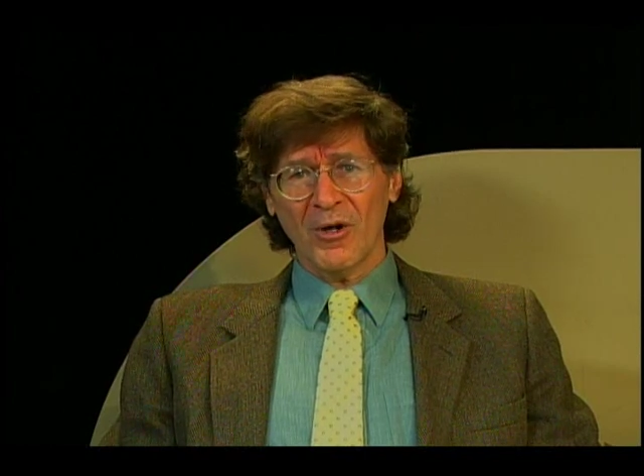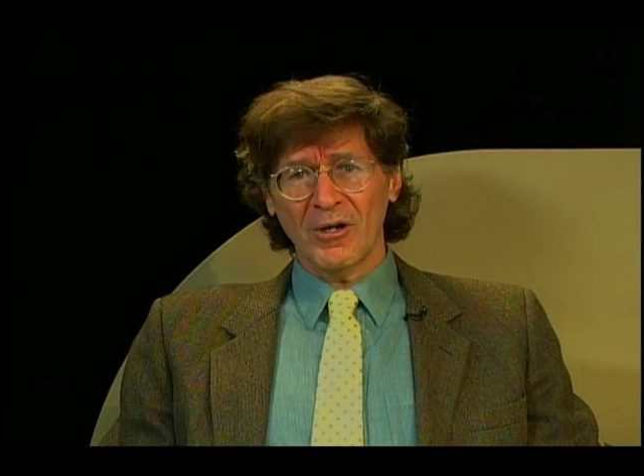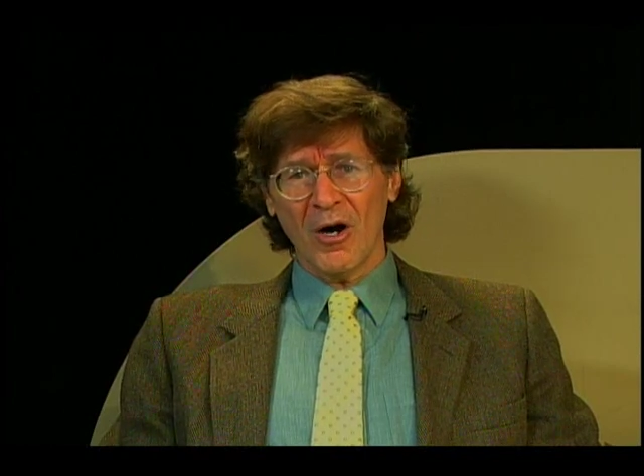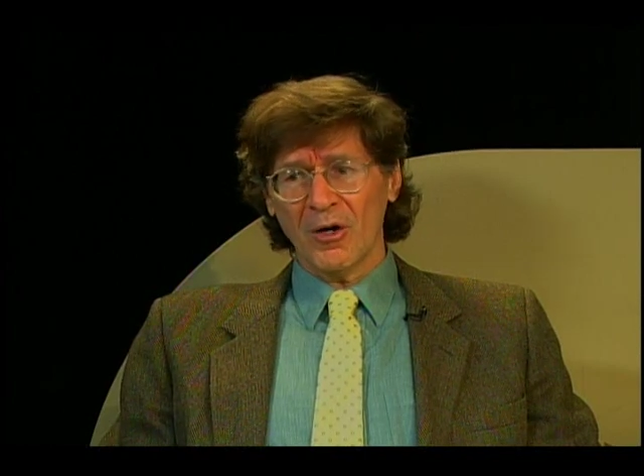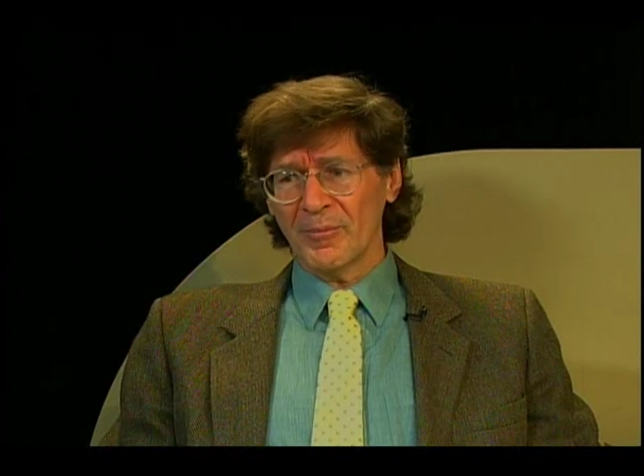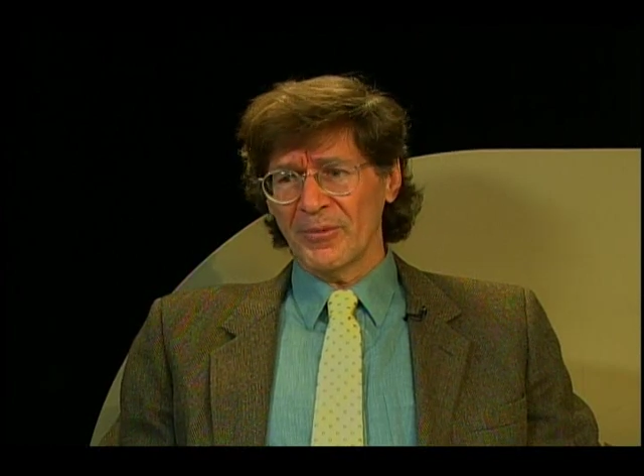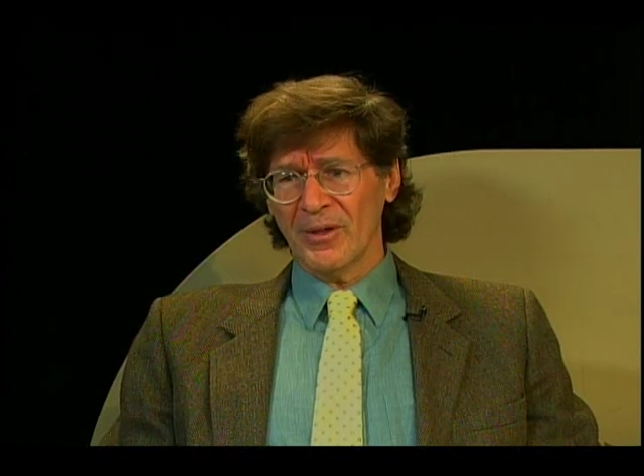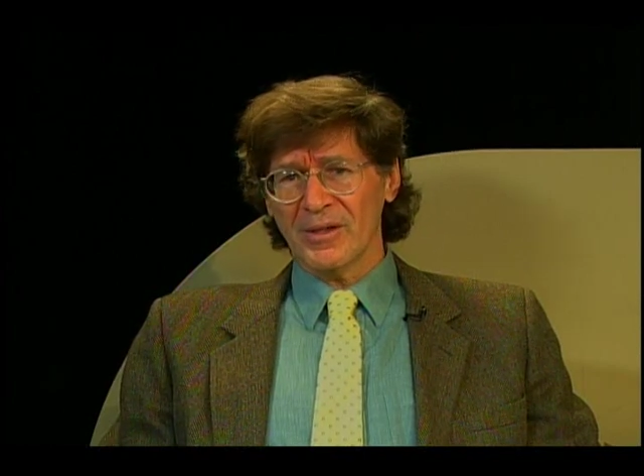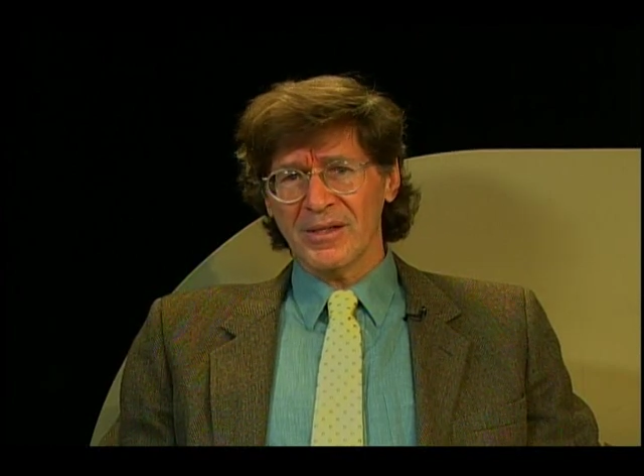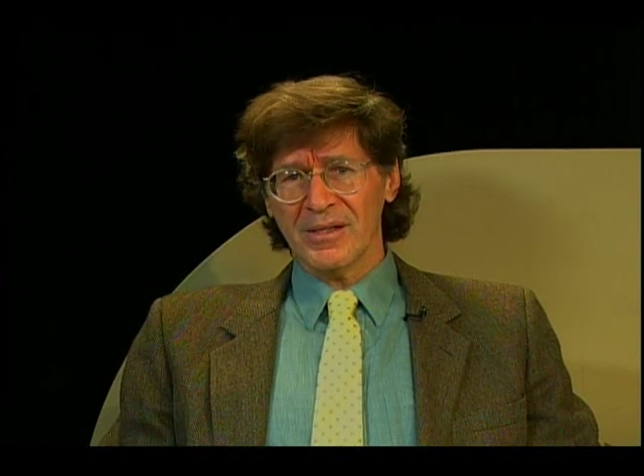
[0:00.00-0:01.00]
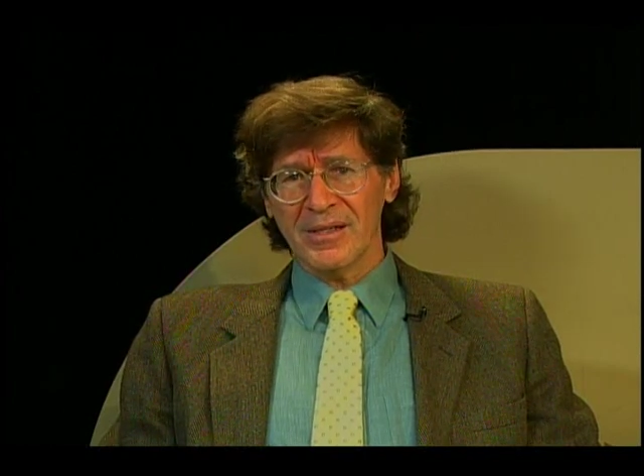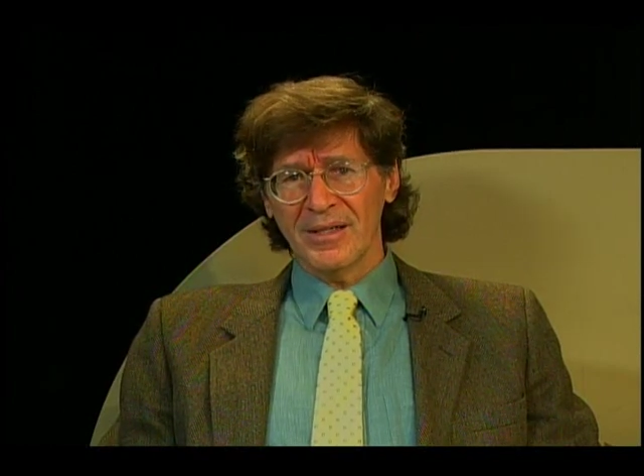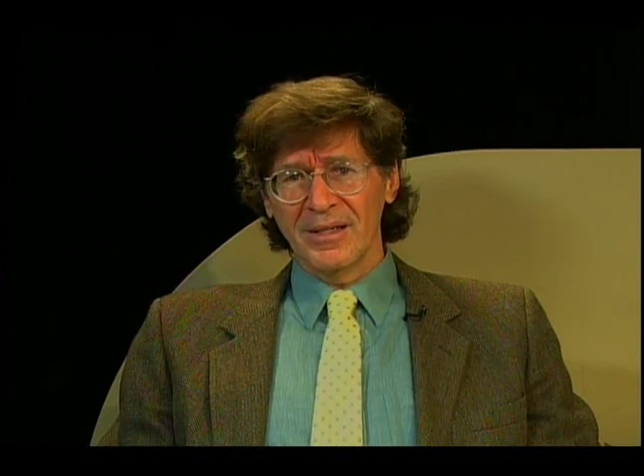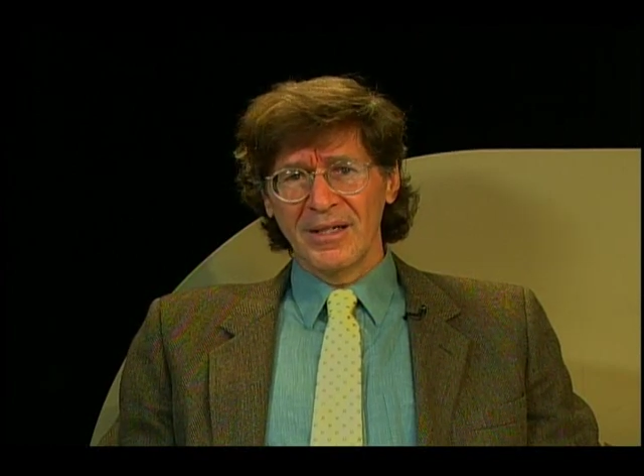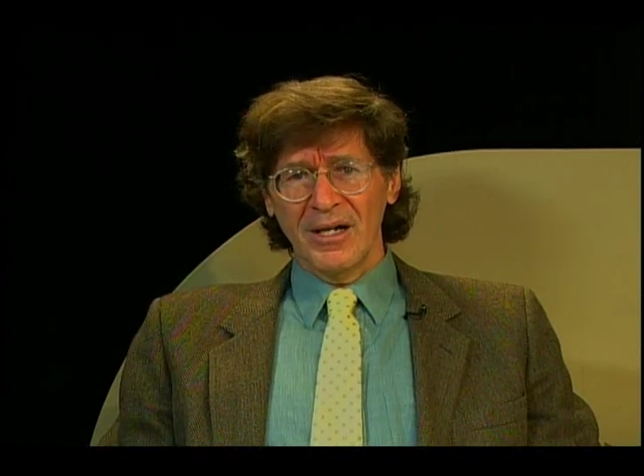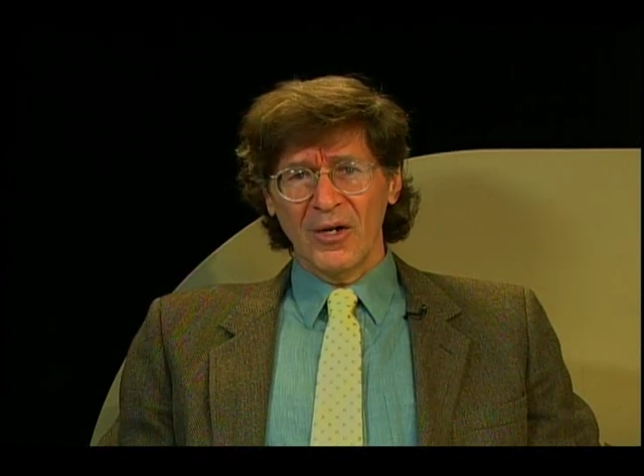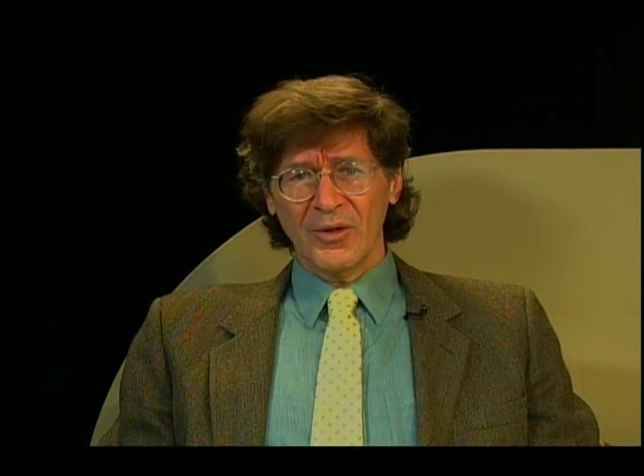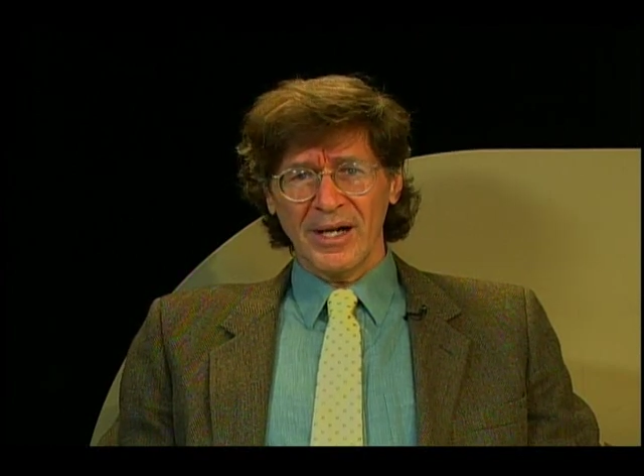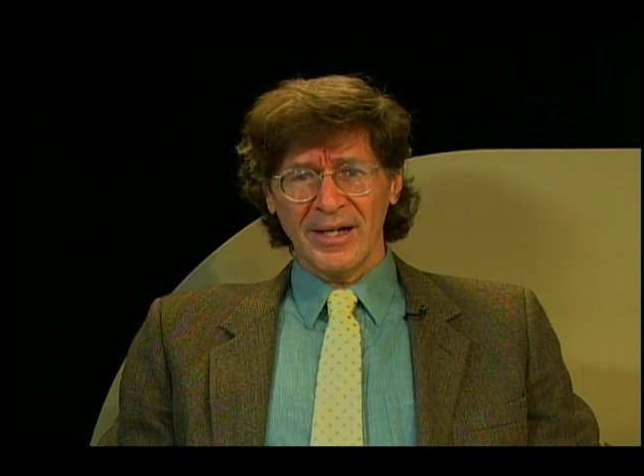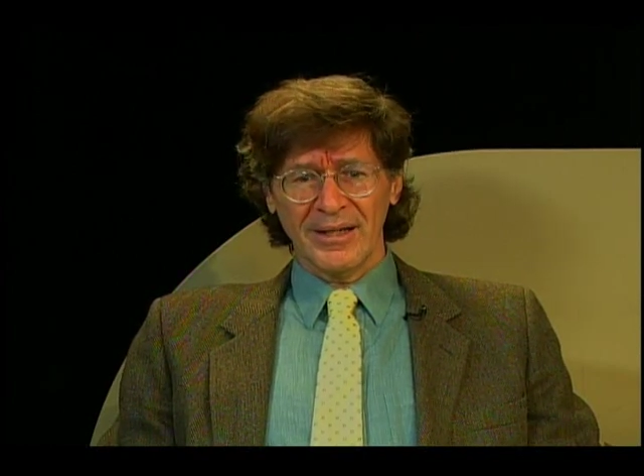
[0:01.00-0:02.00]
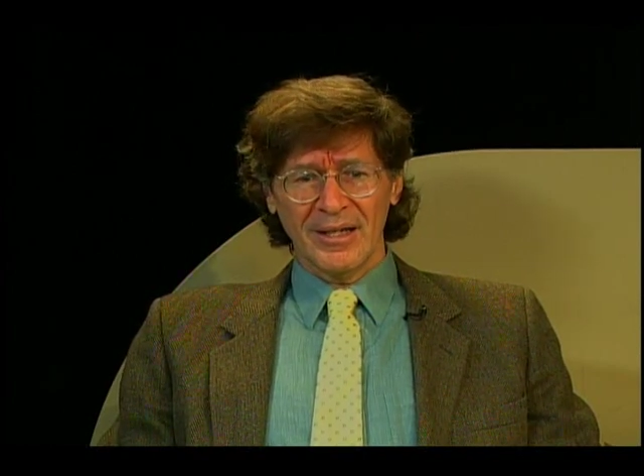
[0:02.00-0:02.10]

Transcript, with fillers: art books. Okay.